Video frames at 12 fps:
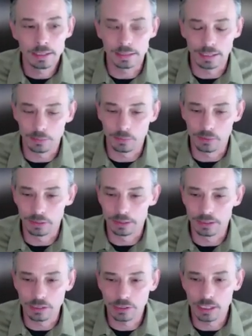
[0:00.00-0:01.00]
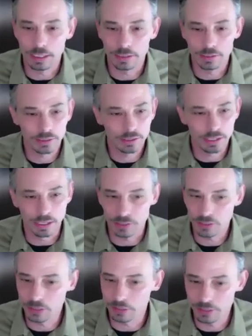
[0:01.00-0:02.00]
they will initiate a
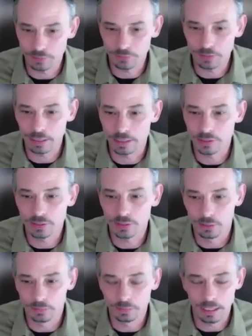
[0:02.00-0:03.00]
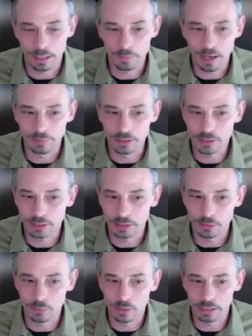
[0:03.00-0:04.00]
series of things. So um, obviously,
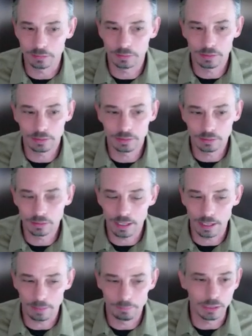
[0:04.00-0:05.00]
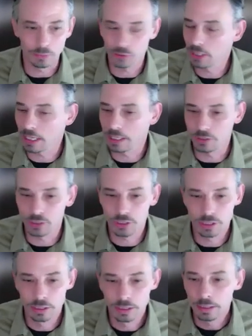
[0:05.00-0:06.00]
you want to um, you know
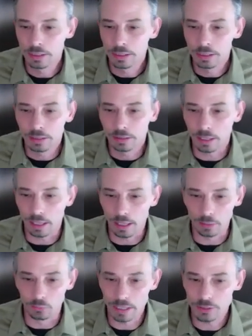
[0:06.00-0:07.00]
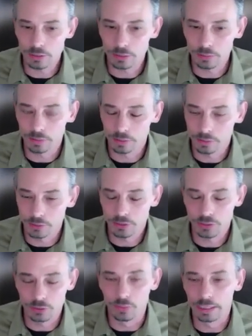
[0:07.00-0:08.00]
stage uh,
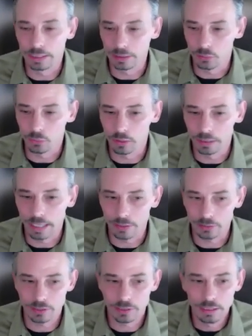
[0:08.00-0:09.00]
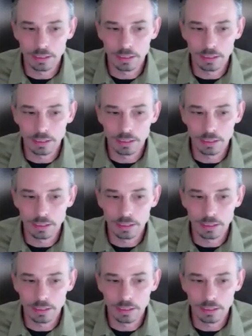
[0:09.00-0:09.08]
rescuers. You want to get the word out.